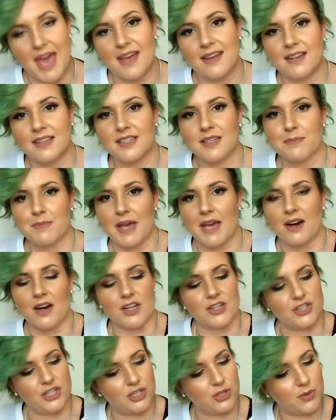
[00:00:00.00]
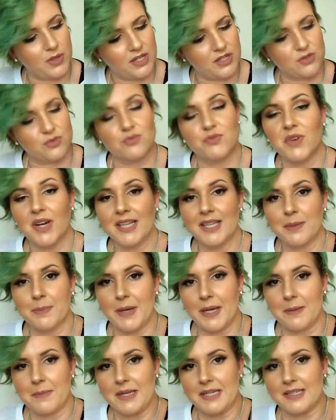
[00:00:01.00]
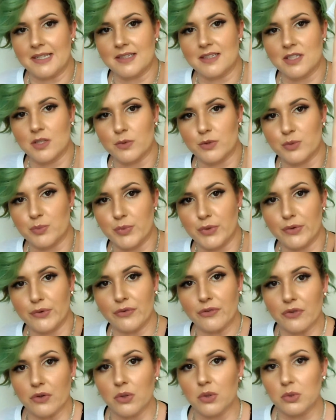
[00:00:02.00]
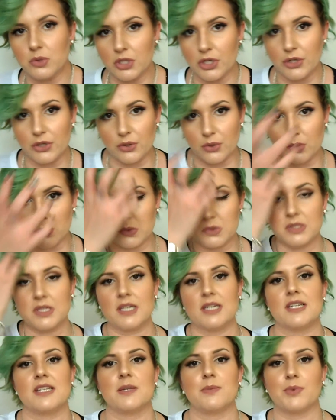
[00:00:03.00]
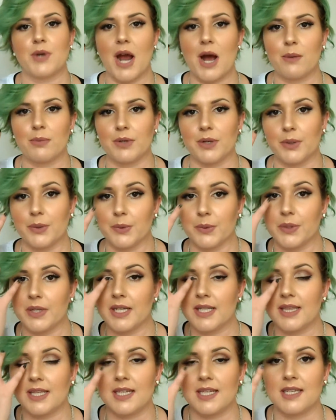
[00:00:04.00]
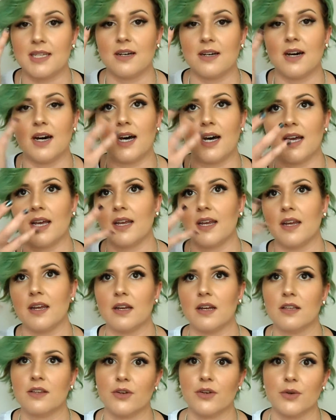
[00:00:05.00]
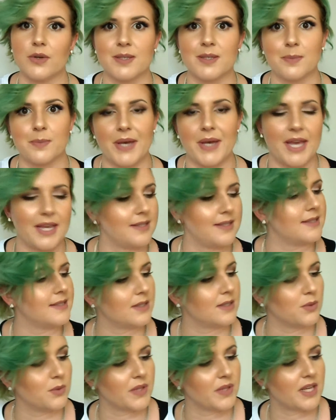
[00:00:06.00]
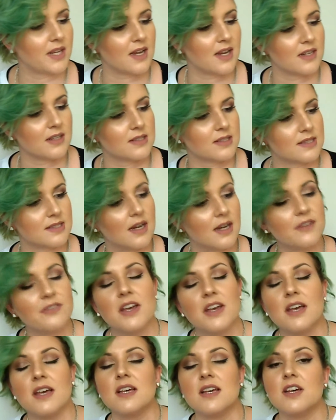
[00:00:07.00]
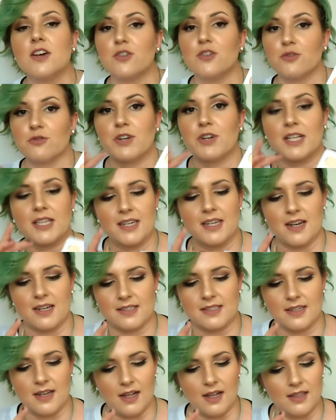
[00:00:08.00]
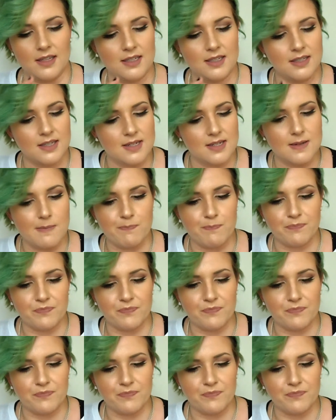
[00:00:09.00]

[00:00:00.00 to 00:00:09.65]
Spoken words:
a matte eyeshadow, and it's really pigmented, so it's beautiful to use under the brow bone and the inner eye, you know, as a base and all that kind of good stuff. Really nice color.